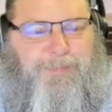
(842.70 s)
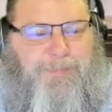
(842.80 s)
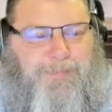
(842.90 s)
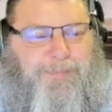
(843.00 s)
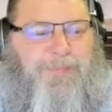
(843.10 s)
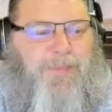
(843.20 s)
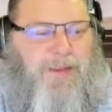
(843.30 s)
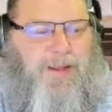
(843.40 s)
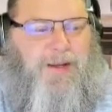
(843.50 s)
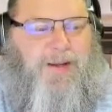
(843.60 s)

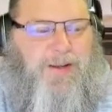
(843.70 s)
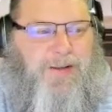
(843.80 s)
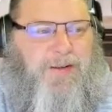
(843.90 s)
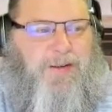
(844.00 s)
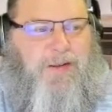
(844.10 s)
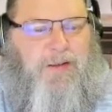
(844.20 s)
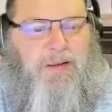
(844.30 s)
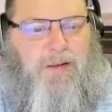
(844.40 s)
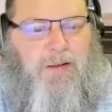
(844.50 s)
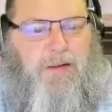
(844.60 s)

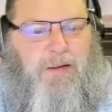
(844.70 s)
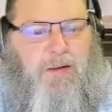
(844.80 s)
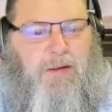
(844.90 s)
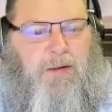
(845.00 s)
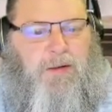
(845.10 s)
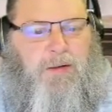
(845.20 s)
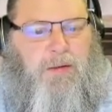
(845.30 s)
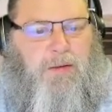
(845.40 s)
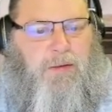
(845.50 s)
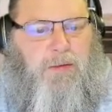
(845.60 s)

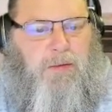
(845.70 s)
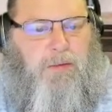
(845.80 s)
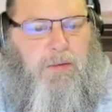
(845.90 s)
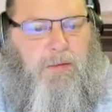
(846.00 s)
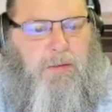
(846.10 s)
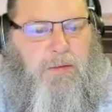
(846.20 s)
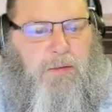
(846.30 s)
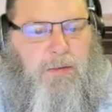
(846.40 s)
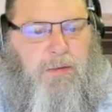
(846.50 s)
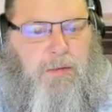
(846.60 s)

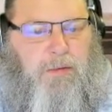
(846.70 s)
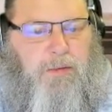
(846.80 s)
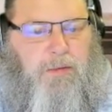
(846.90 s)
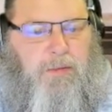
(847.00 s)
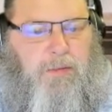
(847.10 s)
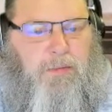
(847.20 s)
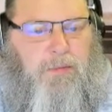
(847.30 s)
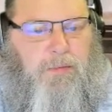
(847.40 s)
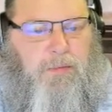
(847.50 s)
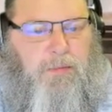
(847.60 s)

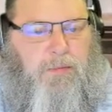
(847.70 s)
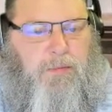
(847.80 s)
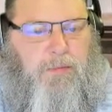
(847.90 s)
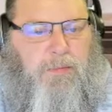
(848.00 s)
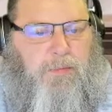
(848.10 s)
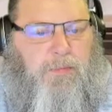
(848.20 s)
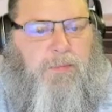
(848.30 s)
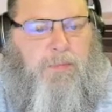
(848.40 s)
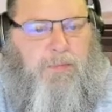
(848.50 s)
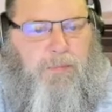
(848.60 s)

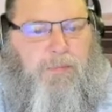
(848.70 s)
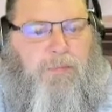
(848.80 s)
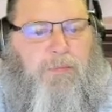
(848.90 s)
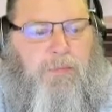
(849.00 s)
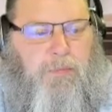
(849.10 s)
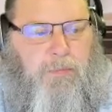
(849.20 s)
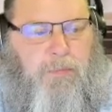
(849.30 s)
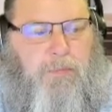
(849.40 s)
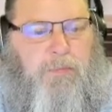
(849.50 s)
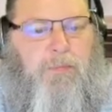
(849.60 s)

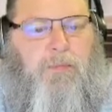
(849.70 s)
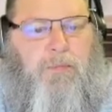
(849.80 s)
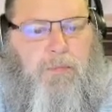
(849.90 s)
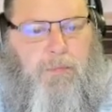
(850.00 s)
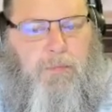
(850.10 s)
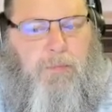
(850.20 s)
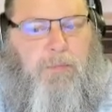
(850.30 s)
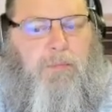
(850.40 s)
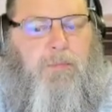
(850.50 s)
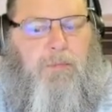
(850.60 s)
[no speech]